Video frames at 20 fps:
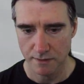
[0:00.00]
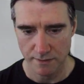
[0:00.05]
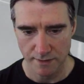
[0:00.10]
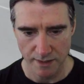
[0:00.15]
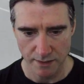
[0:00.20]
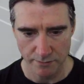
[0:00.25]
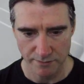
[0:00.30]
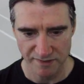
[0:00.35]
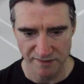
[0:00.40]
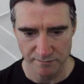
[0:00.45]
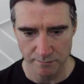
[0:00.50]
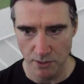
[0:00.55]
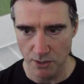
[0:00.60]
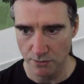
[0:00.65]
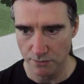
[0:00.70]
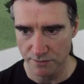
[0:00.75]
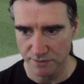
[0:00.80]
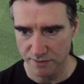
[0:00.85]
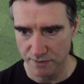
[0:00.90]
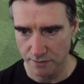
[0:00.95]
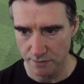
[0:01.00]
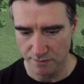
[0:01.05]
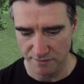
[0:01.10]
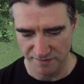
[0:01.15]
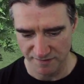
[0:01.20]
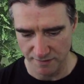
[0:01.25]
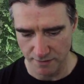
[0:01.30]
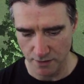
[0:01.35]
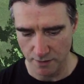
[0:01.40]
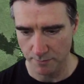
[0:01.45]
That one's mowed too.
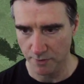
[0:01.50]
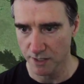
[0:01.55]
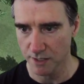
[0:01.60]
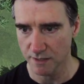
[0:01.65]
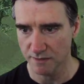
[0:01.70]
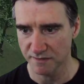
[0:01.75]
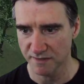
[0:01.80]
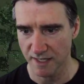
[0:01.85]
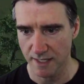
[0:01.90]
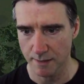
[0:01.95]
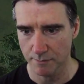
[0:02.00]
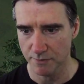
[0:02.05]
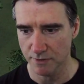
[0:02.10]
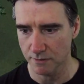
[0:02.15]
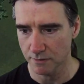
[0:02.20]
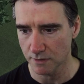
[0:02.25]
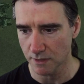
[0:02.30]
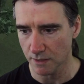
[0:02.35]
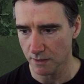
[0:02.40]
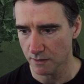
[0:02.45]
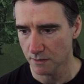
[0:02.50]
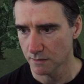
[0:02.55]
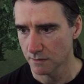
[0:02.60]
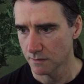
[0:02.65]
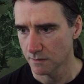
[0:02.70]
So now I'm gonna hit tab to look.